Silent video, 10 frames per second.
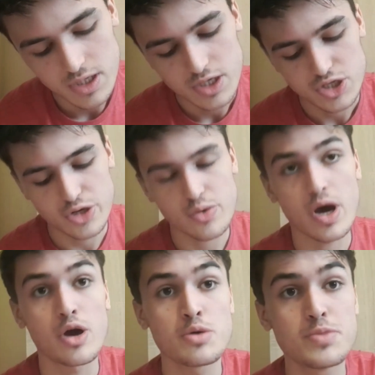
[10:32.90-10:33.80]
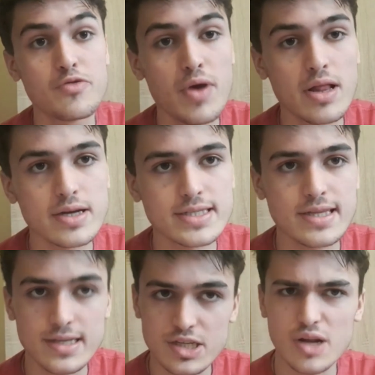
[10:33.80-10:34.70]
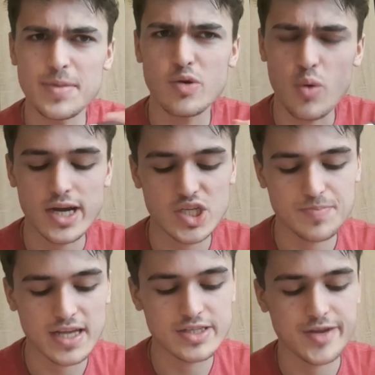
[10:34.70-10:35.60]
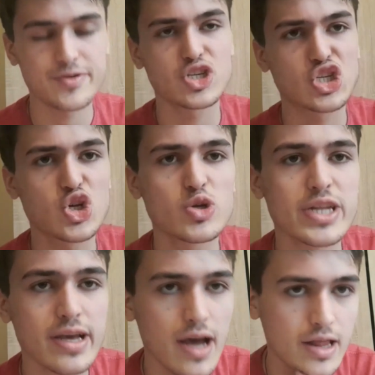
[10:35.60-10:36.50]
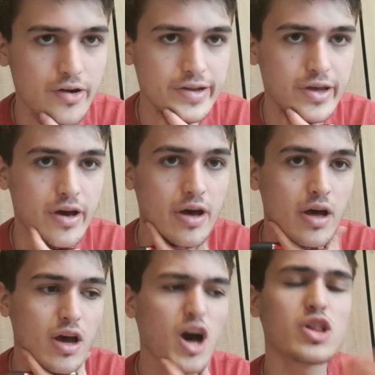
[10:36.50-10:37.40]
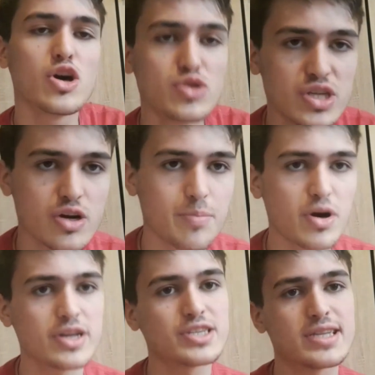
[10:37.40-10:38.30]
So I hope you realise that this is going to be quite expensive just due to the colour and our low stock of products.